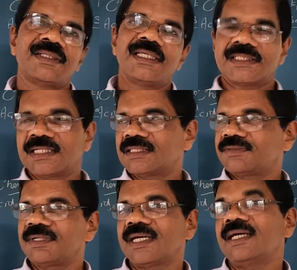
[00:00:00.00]
These things
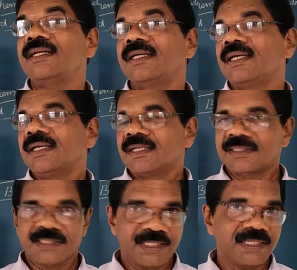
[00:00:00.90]
we can
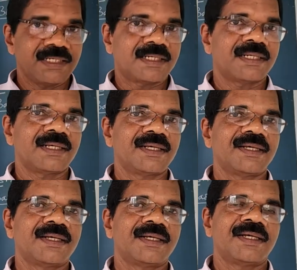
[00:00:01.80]
see
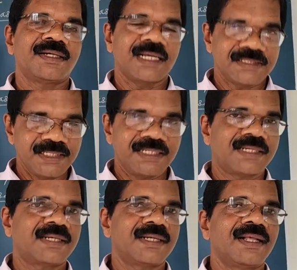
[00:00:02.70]
it, touch it,
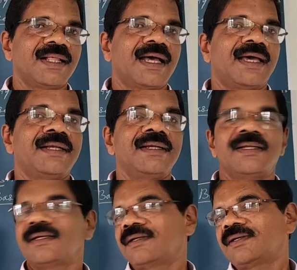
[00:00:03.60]

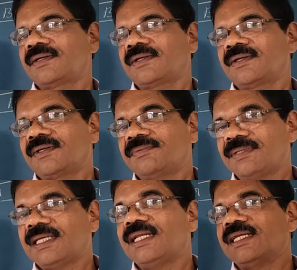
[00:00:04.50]
and
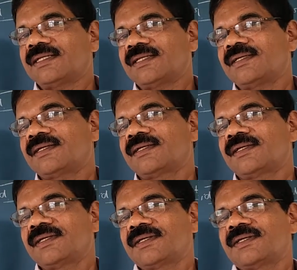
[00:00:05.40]
feel
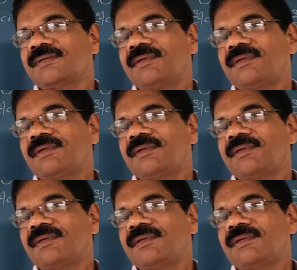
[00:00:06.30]
it.